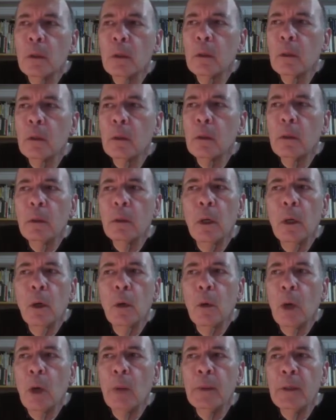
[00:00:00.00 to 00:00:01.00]
You
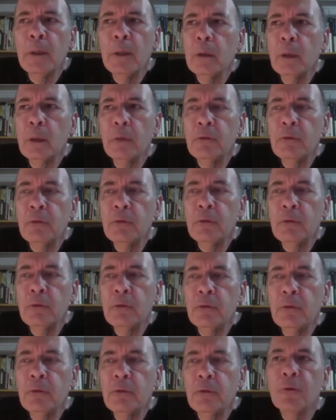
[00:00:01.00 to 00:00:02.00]
know, I mean, it still
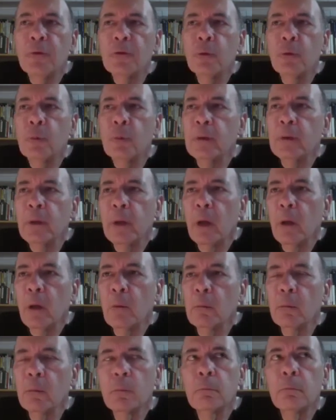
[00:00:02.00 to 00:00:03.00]
happens to me that
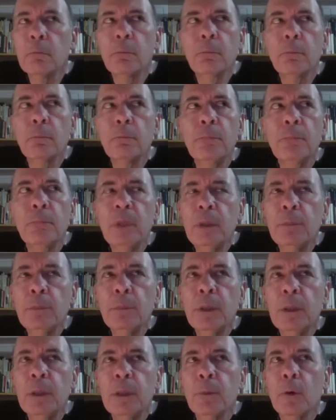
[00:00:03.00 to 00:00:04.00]
I'll meet
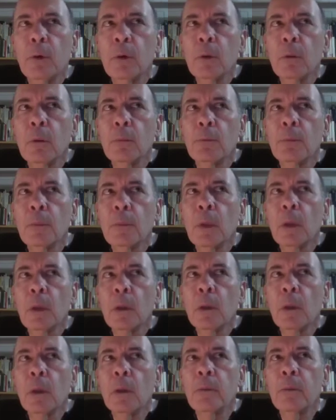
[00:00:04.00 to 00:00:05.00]
people
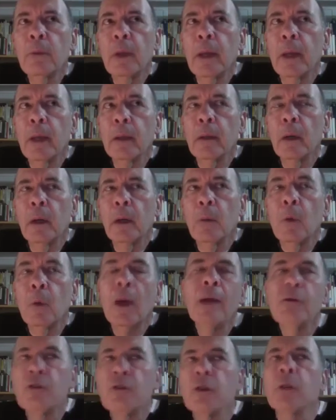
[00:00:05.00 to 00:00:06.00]
that
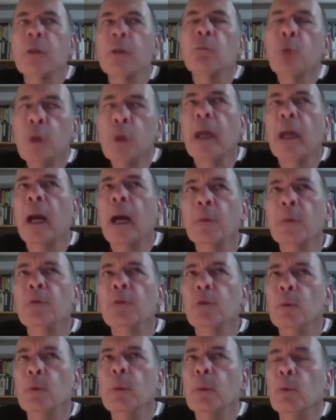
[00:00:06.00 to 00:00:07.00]
actually it really happened
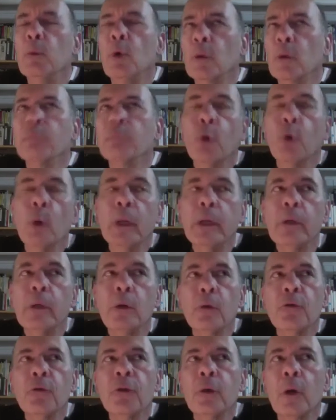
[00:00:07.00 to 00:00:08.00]
to me more 20
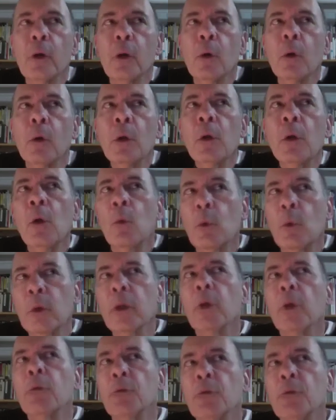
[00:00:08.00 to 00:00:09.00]
years ago when I was